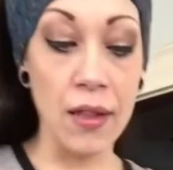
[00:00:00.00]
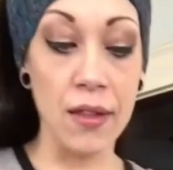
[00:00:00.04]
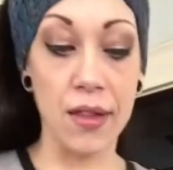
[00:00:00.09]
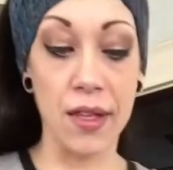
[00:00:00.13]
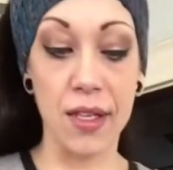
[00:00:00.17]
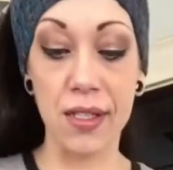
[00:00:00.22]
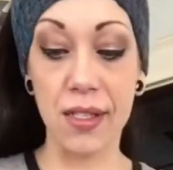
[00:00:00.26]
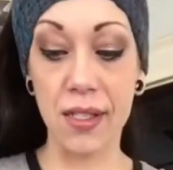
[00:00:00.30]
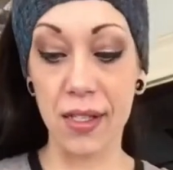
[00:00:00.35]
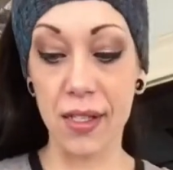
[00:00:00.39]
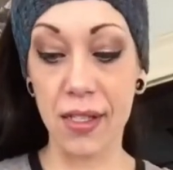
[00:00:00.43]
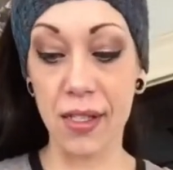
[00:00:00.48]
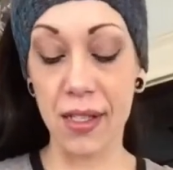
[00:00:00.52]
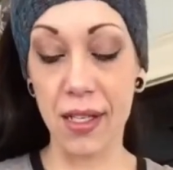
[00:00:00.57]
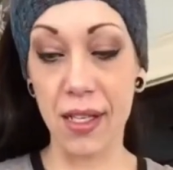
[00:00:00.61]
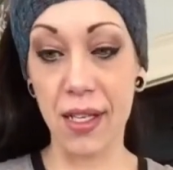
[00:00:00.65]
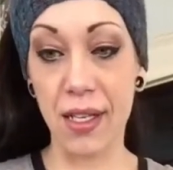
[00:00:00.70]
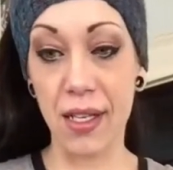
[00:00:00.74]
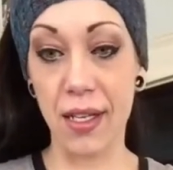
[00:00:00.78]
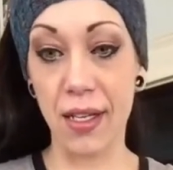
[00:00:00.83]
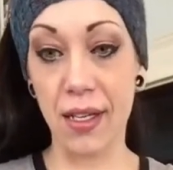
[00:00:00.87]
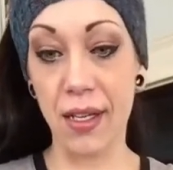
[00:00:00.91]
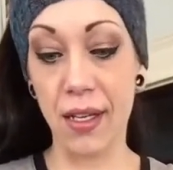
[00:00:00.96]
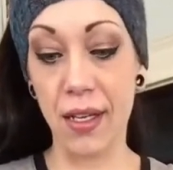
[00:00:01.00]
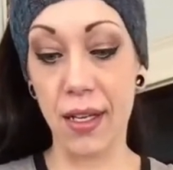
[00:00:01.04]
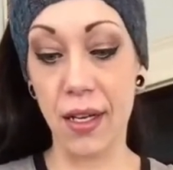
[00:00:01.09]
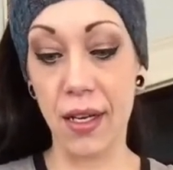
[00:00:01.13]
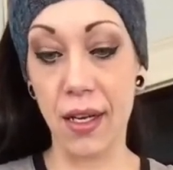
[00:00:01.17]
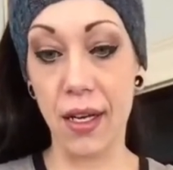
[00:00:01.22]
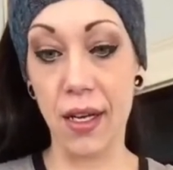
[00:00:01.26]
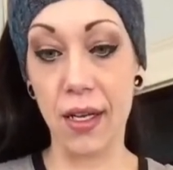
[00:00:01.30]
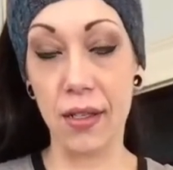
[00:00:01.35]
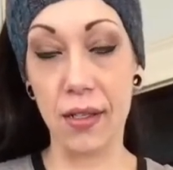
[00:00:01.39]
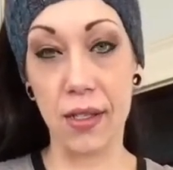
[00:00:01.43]
This
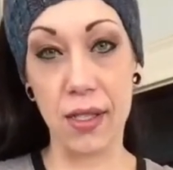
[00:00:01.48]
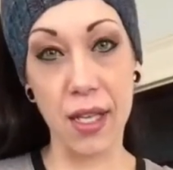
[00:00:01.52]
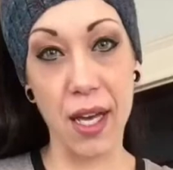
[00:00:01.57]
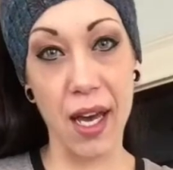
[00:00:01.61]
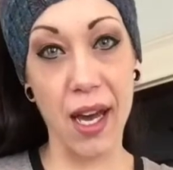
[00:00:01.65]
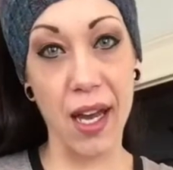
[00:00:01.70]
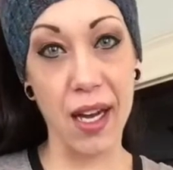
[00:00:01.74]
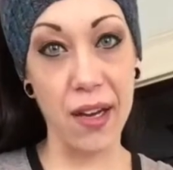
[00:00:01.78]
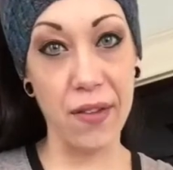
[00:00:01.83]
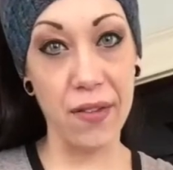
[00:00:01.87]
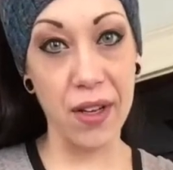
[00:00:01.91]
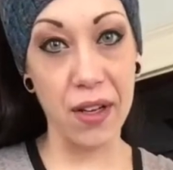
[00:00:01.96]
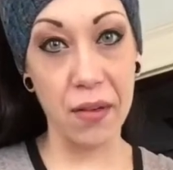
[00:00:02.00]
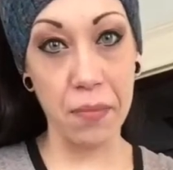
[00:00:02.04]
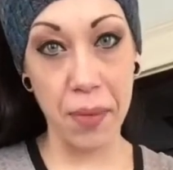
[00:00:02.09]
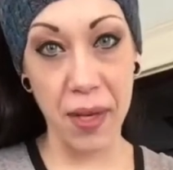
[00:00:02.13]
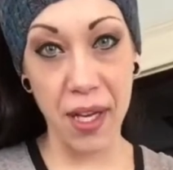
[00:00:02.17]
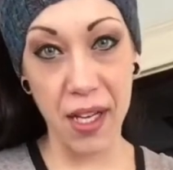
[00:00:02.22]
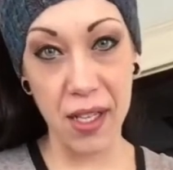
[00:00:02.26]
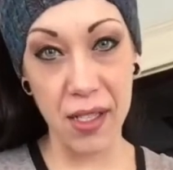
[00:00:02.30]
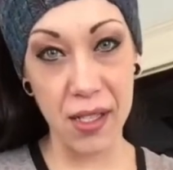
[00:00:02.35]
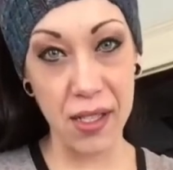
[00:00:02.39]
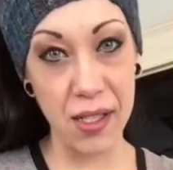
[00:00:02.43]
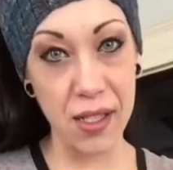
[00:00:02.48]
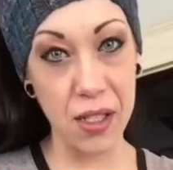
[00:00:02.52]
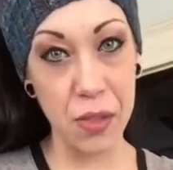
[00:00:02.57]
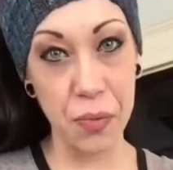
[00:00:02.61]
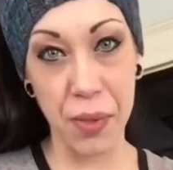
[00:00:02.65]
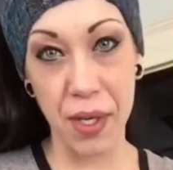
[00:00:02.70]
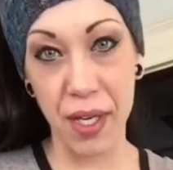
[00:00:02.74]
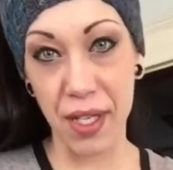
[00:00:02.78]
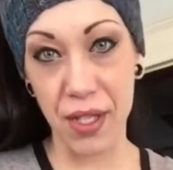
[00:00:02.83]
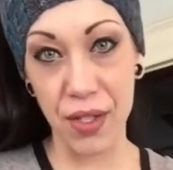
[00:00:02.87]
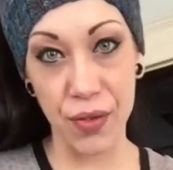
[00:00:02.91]
is kind of in pieces,
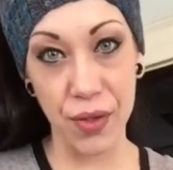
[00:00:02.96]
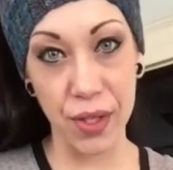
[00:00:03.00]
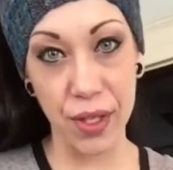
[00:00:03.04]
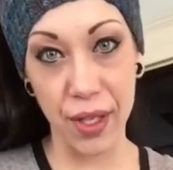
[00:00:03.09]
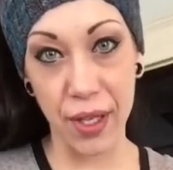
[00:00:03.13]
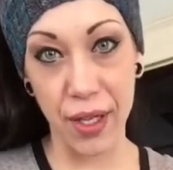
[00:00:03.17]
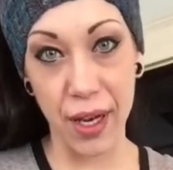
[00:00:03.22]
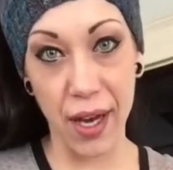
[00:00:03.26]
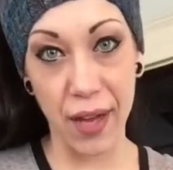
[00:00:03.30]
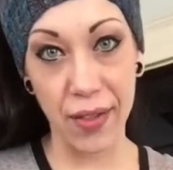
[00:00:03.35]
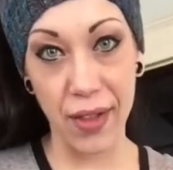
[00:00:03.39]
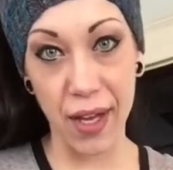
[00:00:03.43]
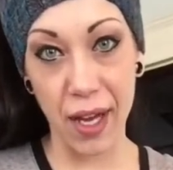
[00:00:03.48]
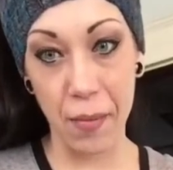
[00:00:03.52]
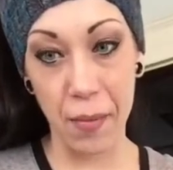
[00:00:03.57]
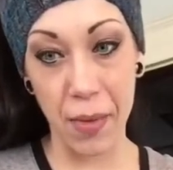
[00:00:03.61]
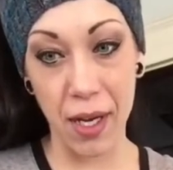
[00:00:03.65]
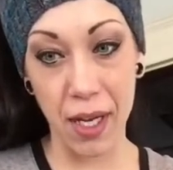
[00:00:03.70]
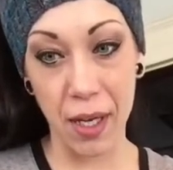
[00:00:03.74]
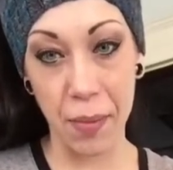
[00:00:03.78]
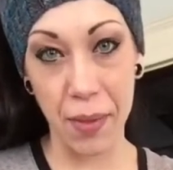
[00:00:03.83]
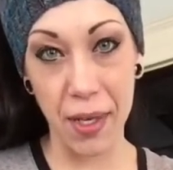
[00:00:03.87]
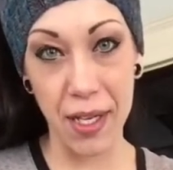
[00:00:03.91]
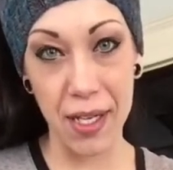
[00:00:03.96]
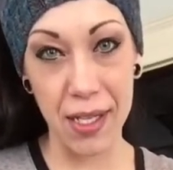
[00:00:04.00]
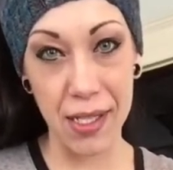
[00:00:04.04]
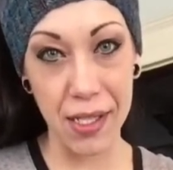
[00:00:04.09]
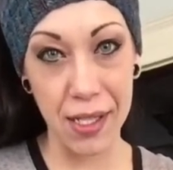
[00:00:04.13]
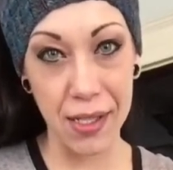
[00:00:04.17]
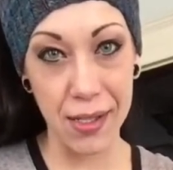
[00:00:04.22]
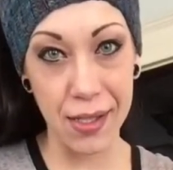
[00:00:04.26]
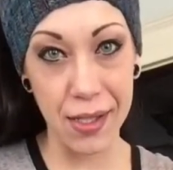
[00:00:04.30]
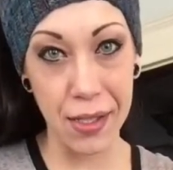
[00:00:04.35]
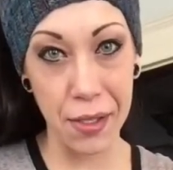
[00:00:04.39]
but it's really not that many
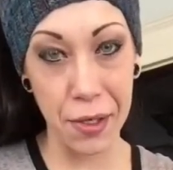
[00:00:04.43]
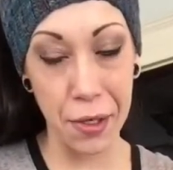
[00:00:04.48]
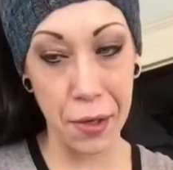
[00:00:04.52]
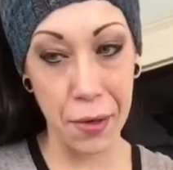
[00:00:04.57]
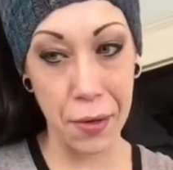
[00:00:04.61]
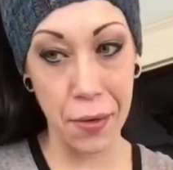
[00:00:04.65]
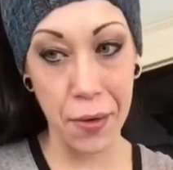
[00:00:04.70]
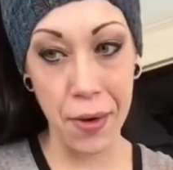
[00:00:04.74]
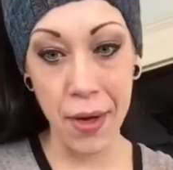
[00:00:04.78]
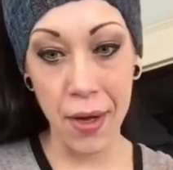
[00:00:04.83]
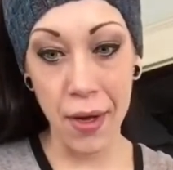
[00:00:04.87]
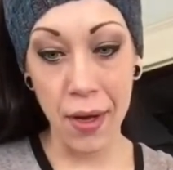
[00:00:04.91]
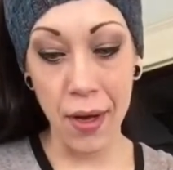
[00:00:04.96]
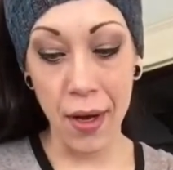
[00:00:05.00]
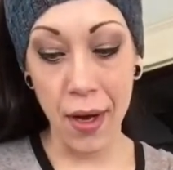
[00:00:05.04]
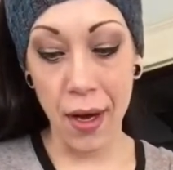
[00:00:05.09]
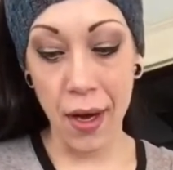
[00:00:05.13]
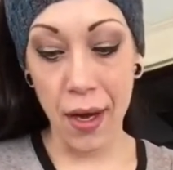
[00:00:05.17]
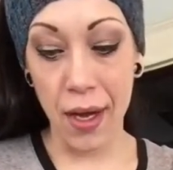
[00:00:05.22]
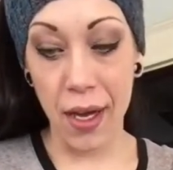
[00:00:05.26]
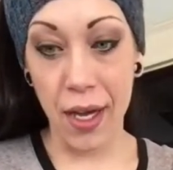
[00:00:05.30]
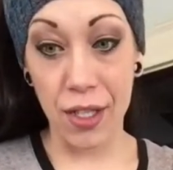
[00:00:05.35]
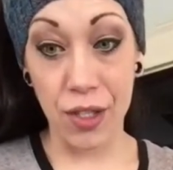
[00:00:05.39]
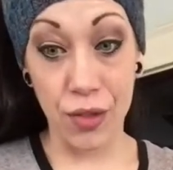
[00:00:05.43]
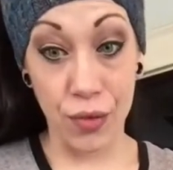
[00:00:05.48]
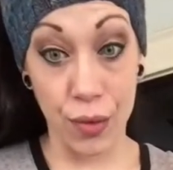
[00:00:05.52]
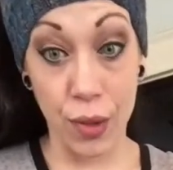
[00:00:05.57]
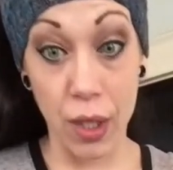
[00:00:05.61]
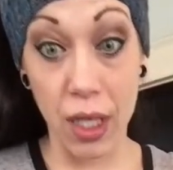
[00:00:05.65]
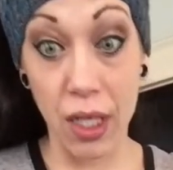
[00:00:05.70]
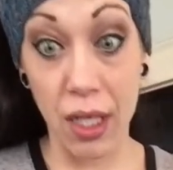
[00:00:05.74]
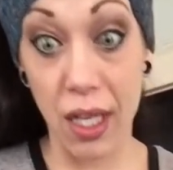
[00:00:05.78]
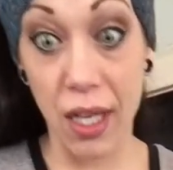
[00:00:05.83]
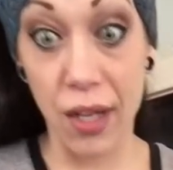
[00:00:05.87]
pieces, so it's
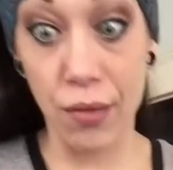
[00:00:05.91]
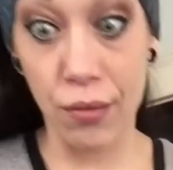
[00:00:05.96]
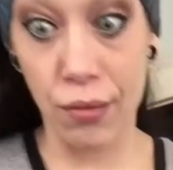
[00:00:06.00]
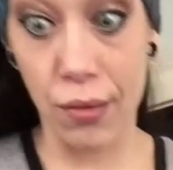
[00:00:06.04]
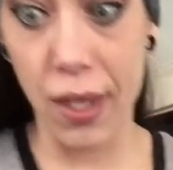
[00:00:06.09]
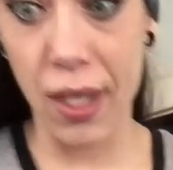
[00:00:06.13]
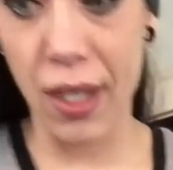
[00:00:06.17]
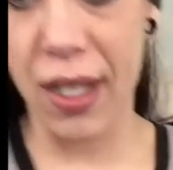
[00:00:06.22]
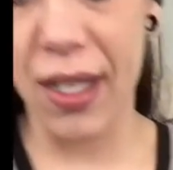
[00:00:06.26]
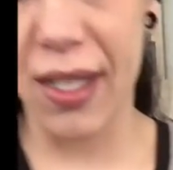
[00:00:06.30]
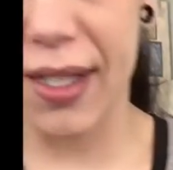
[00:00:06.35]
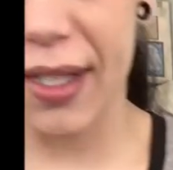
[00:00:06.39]
really, really